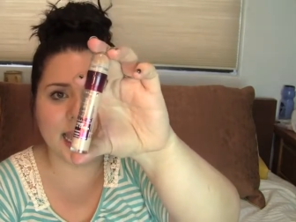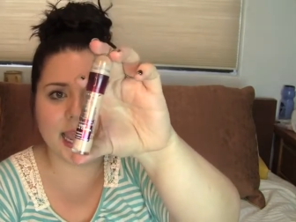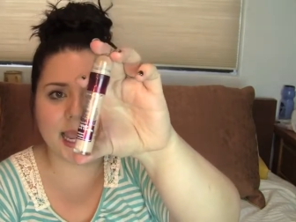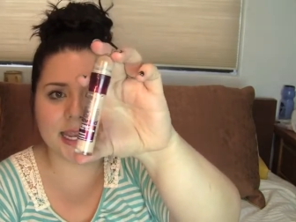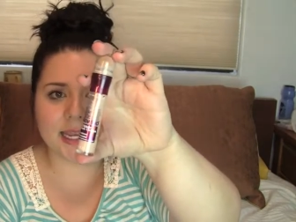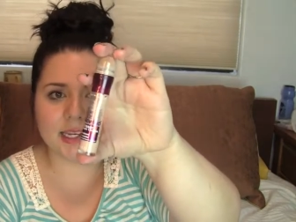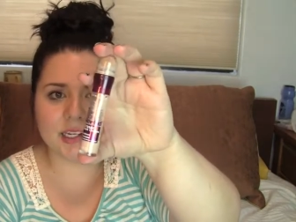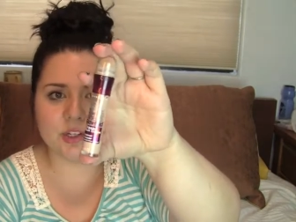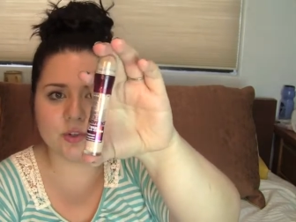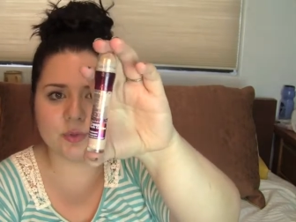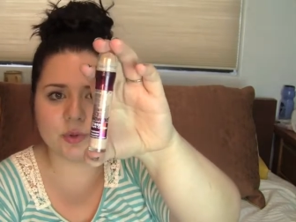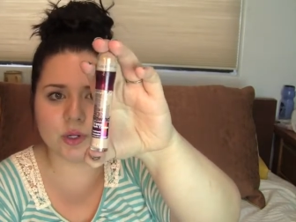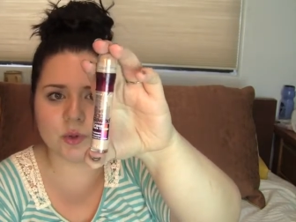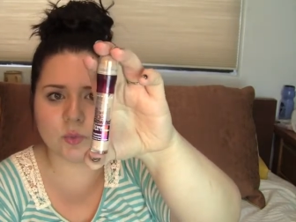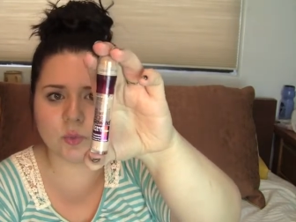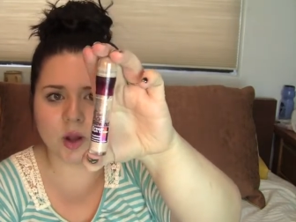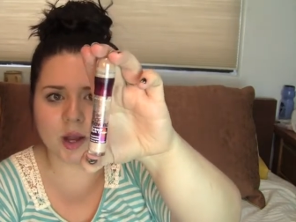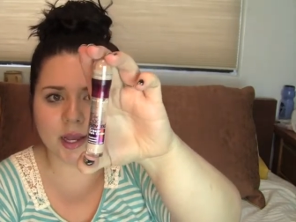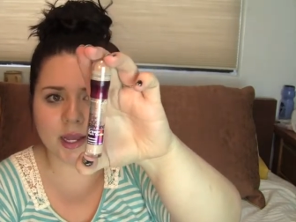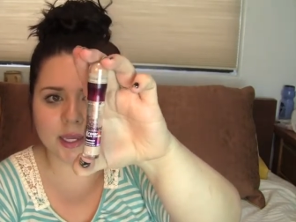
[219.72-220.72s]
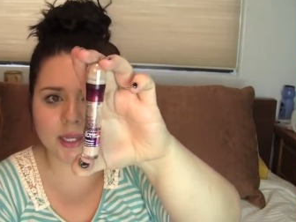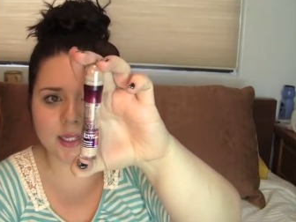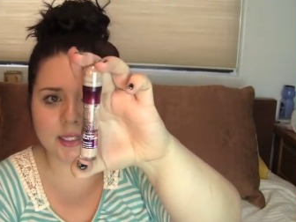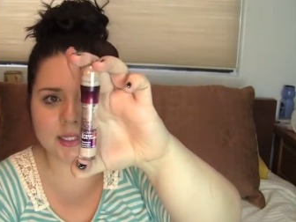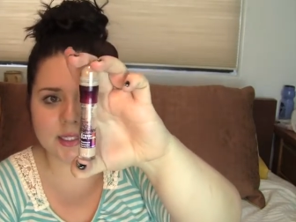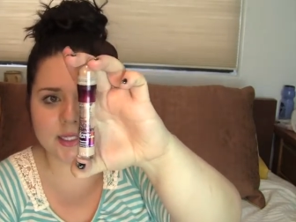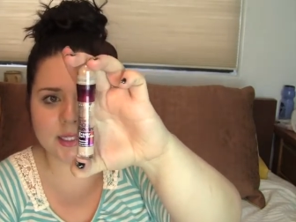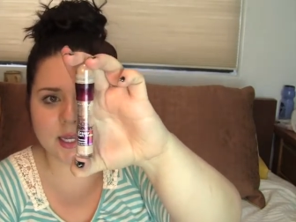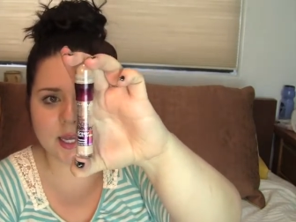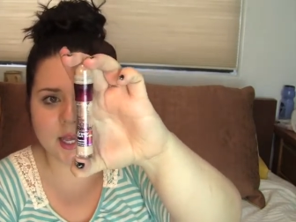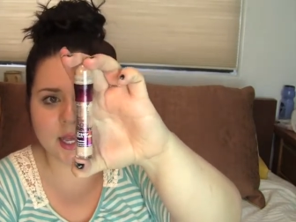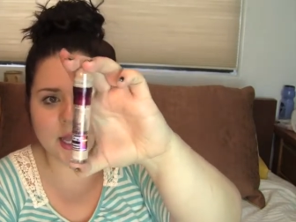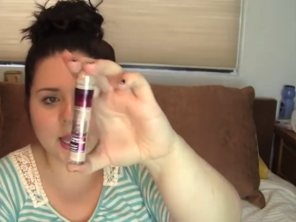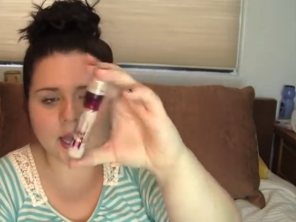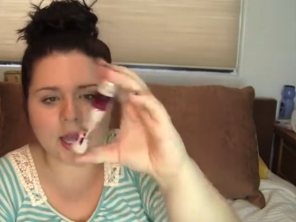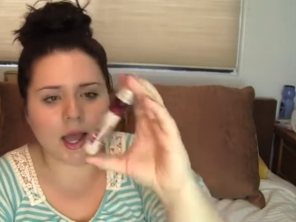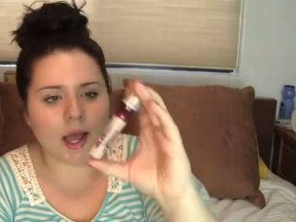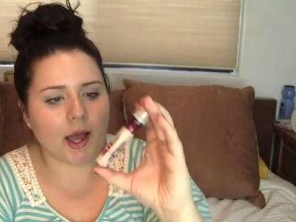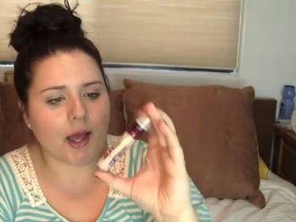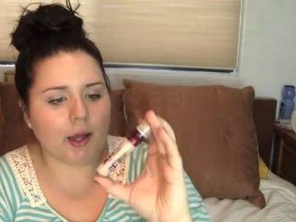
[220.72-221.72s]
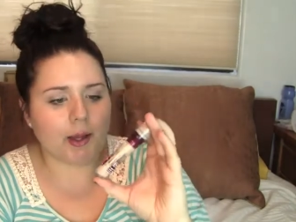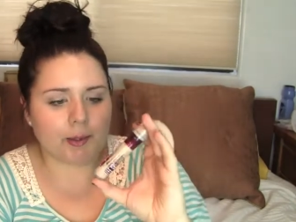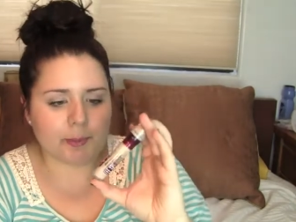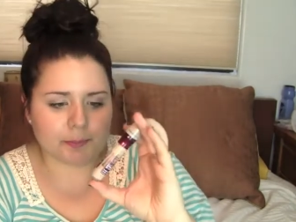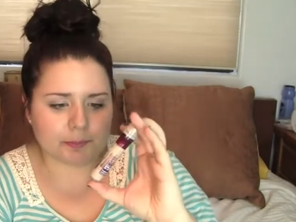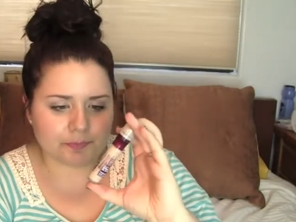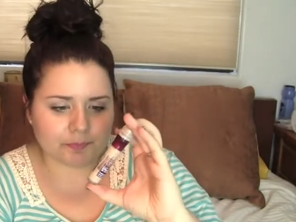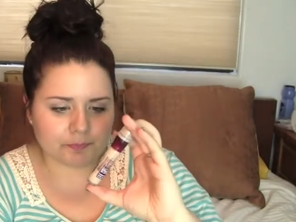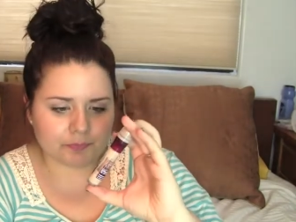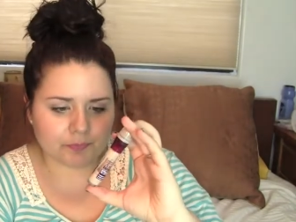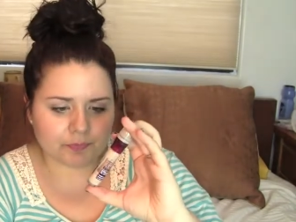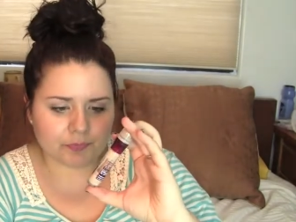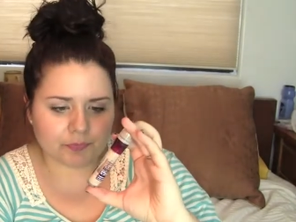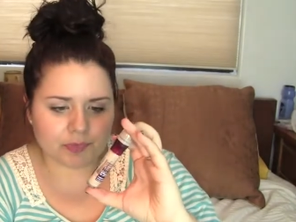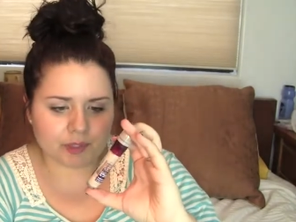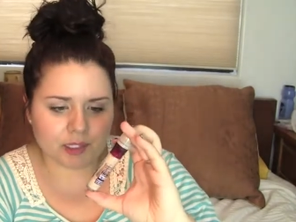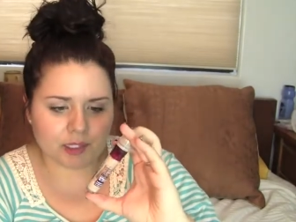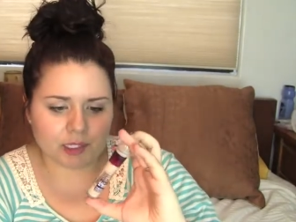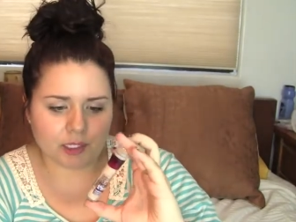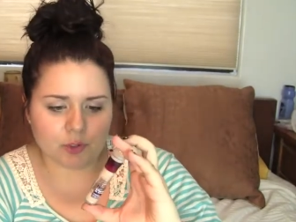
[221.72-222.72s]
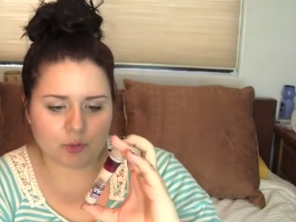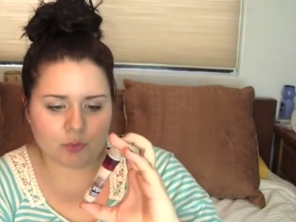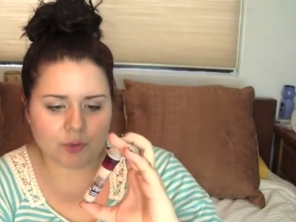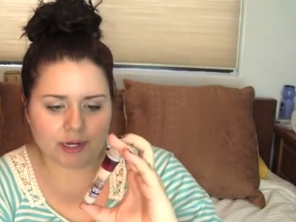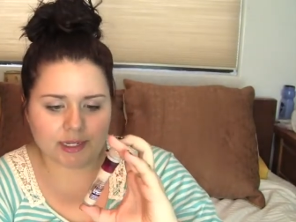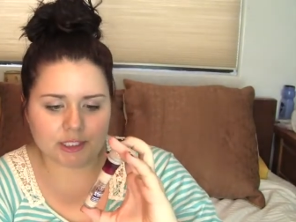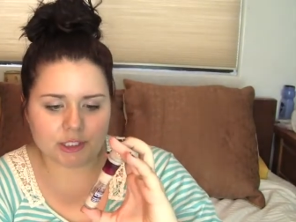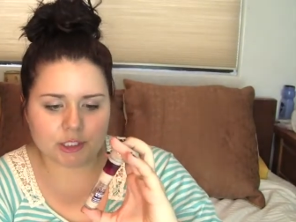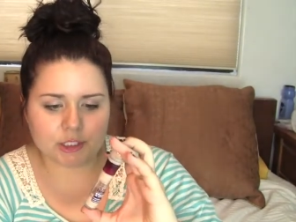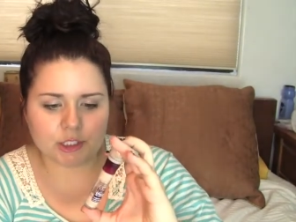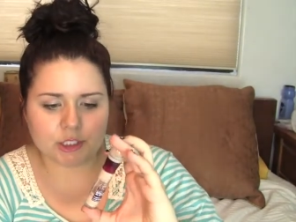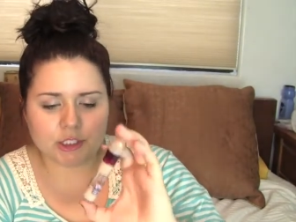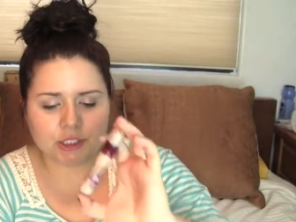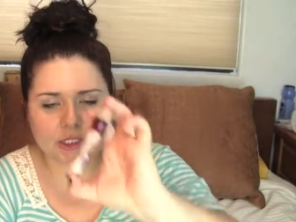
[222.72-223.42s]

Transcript: Age Rewind um, eraser.